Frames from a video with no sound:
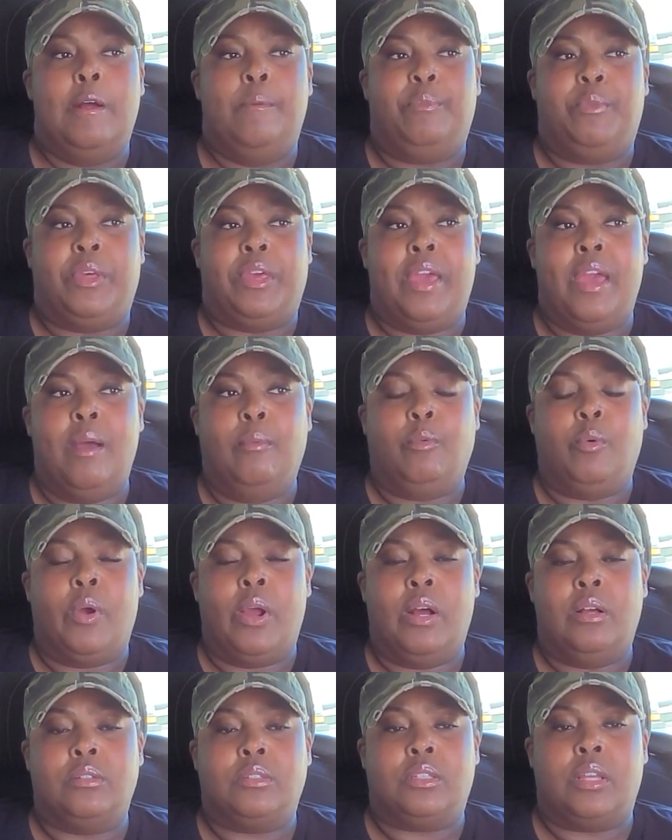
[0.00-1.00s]
The
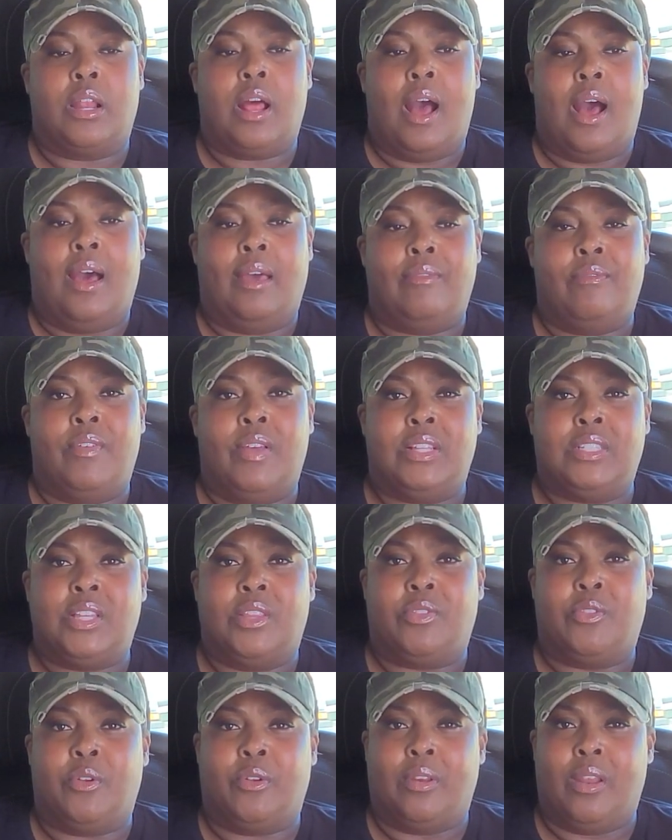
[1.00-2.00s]
campgrounds that I visit,
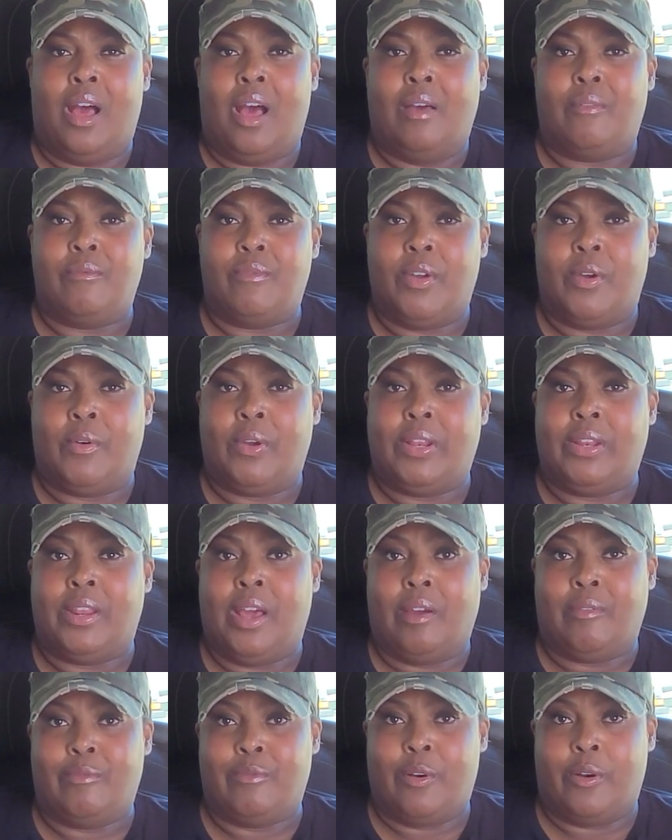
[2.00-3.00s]
they're not very
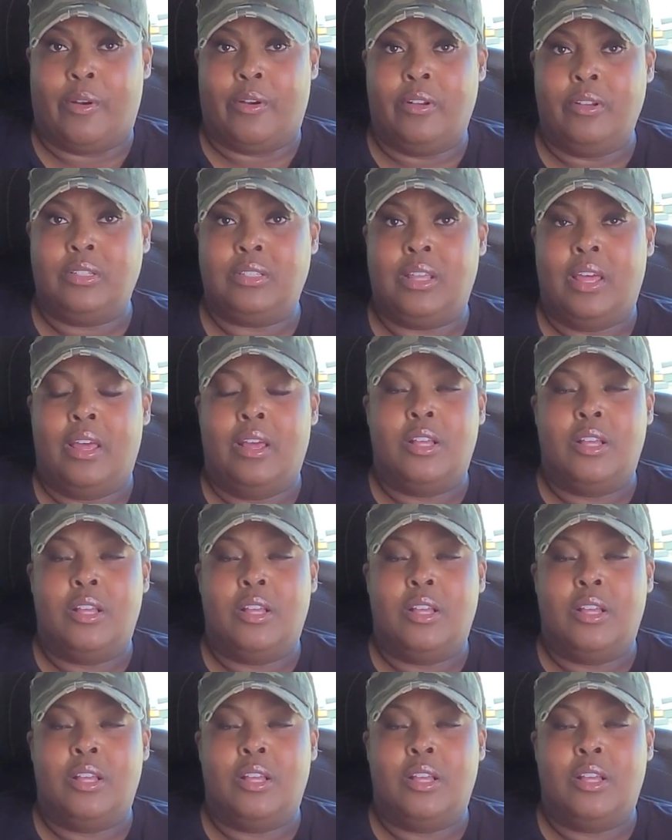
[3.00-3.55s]
diverse.